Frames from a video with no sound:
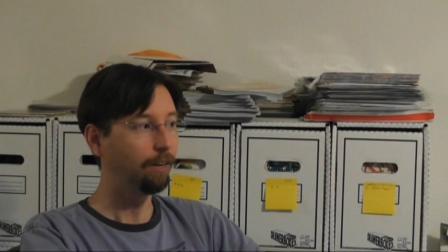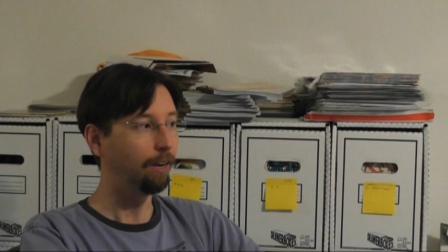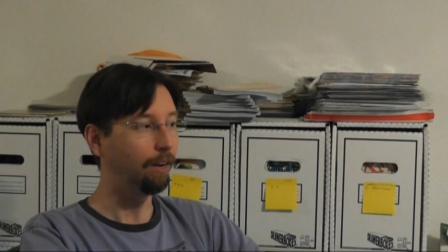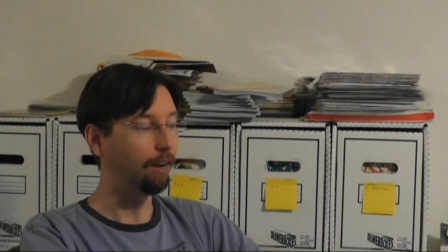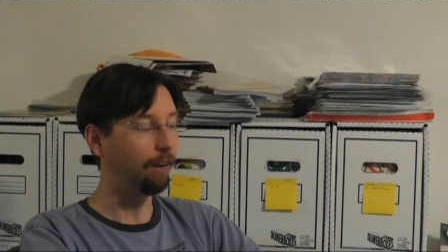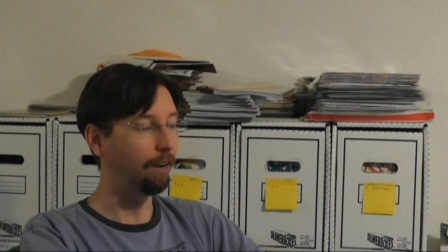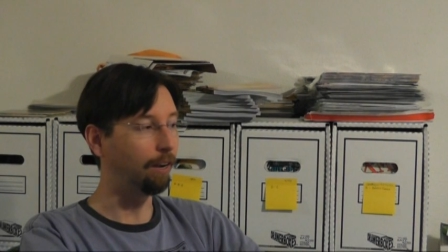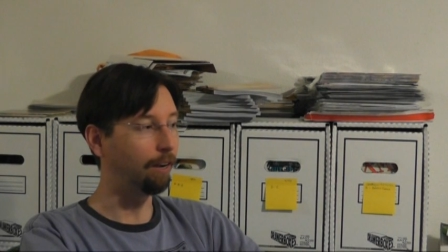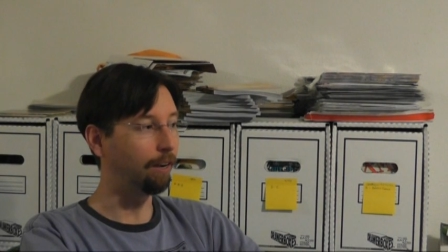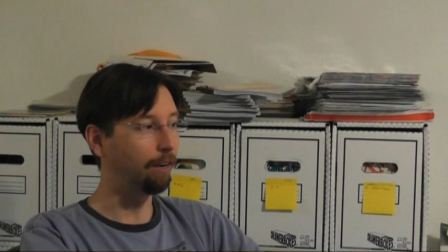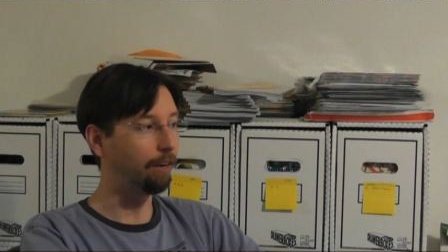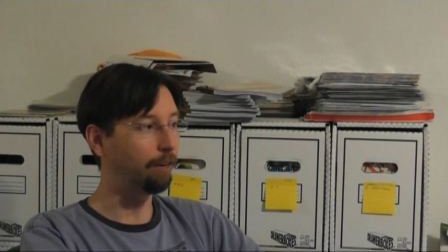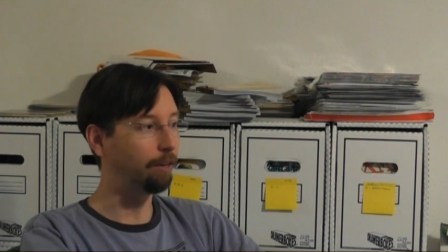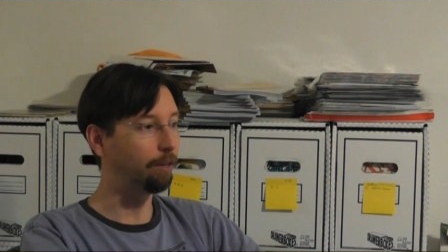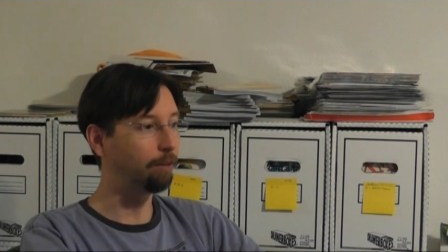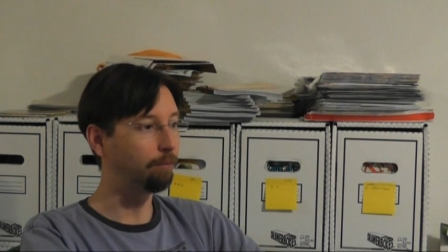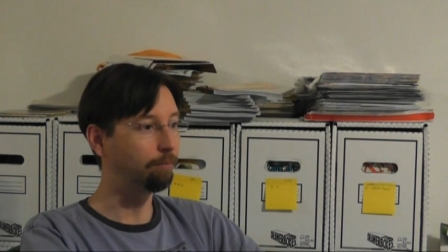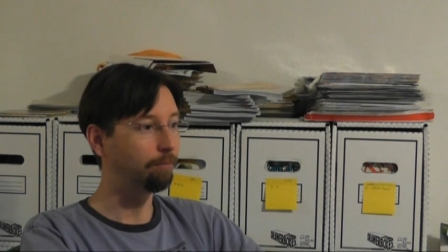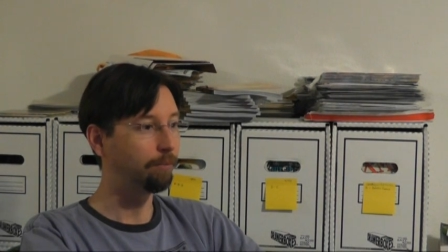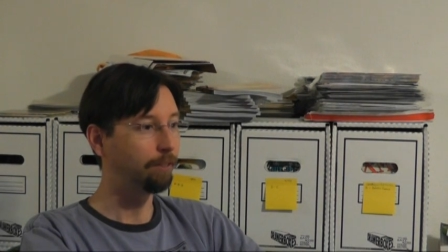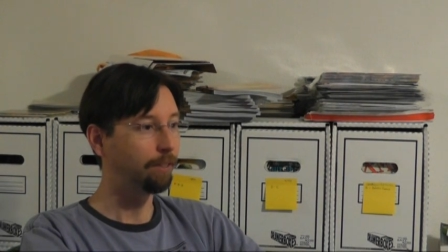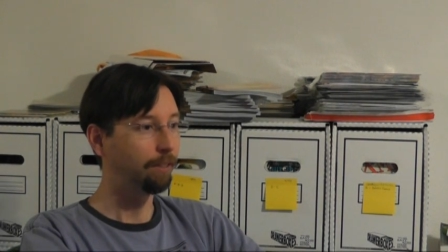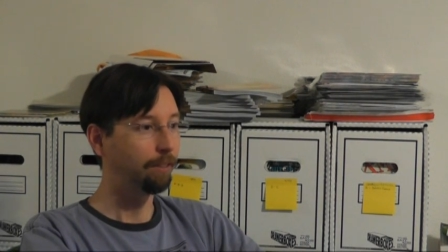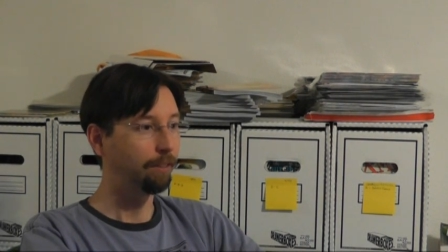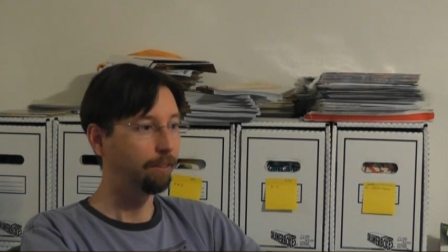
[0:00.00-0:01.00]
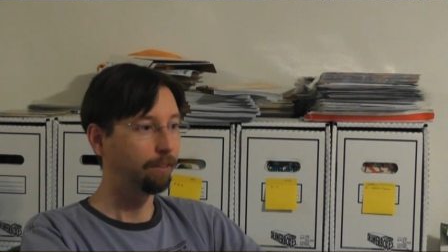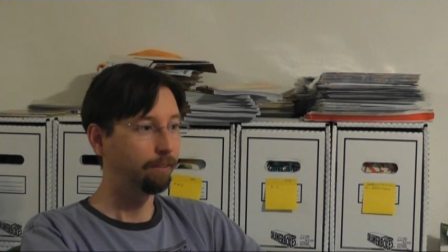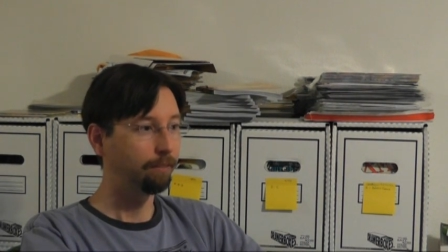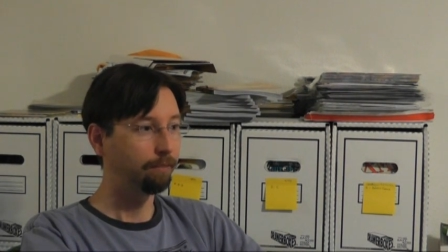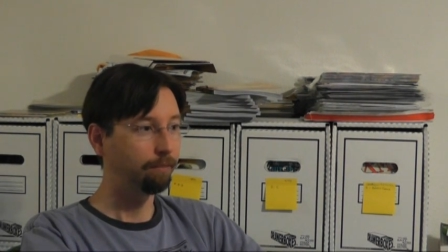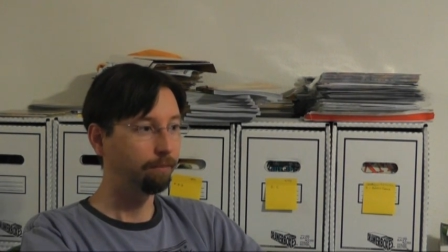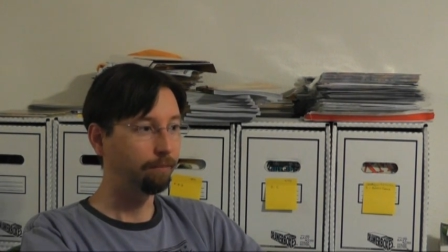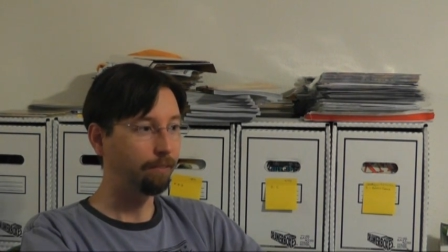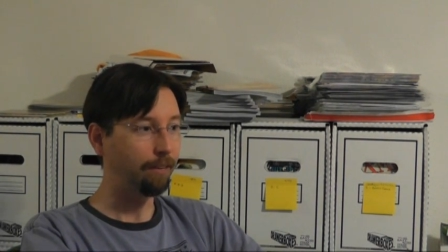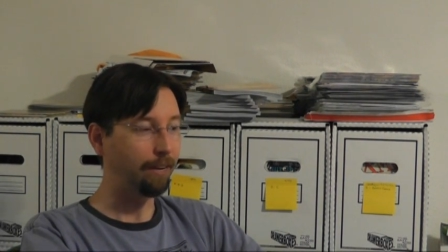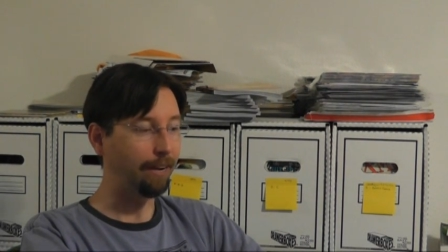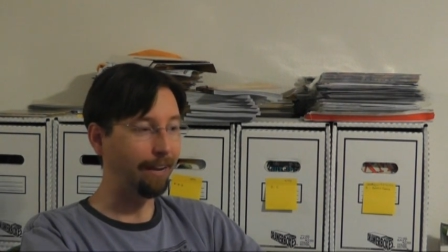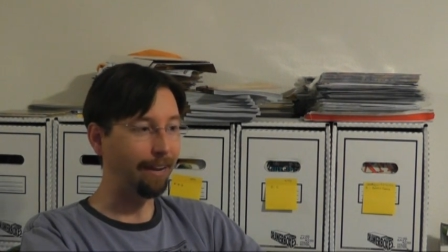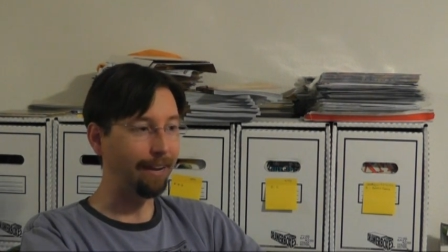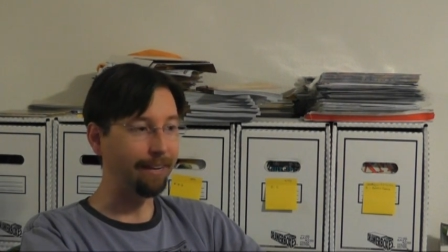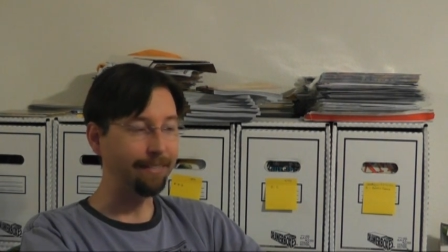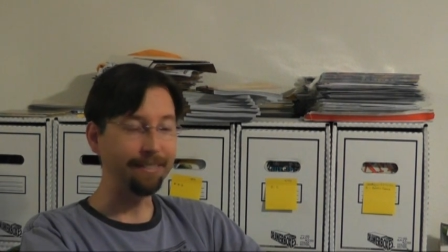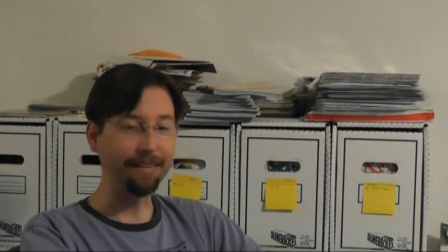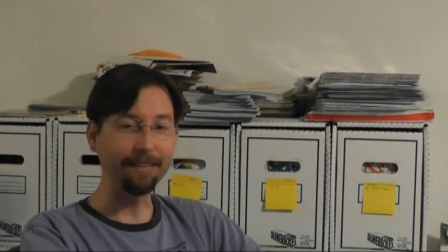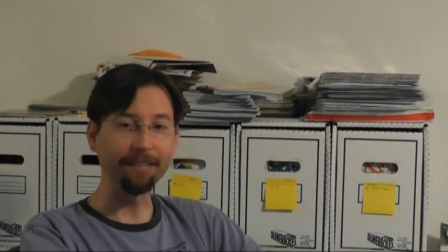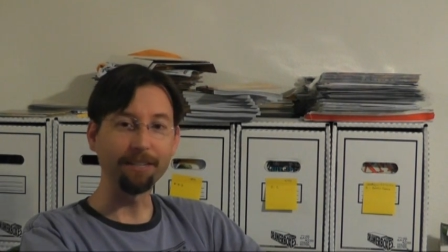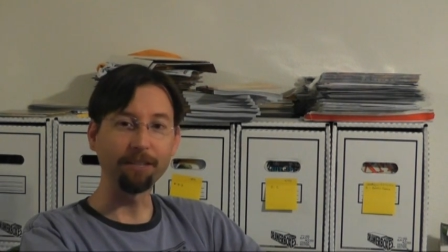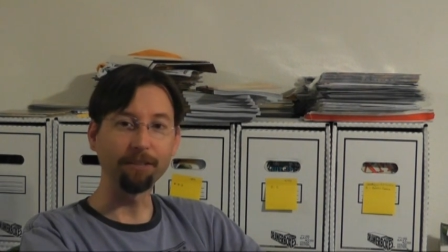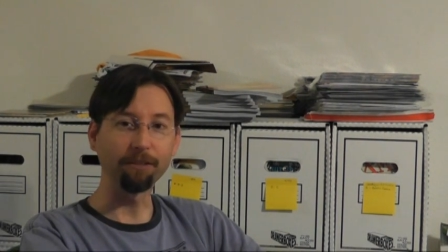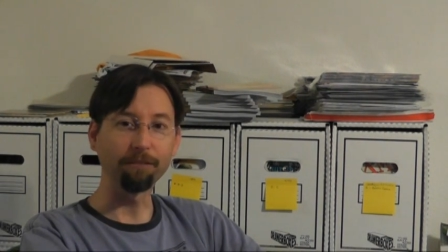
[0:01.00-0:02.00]
Um, I
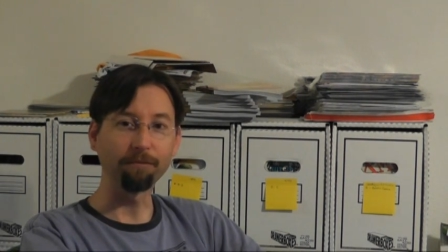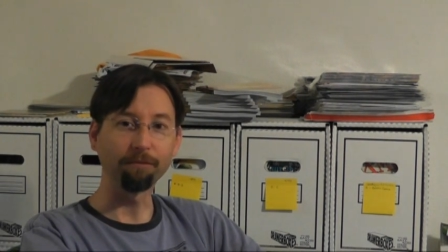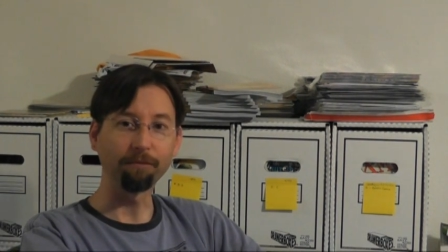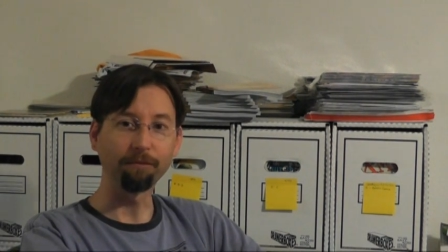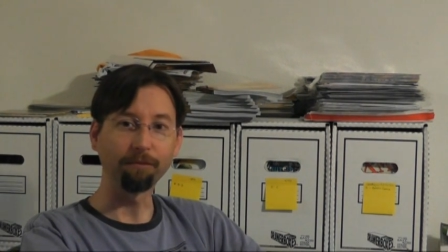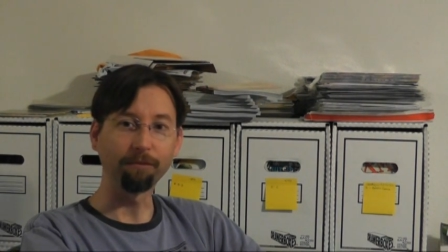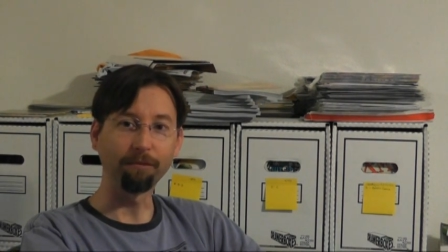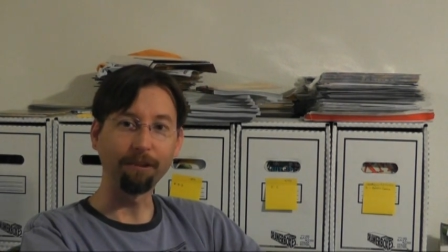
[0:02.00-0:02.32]
tend to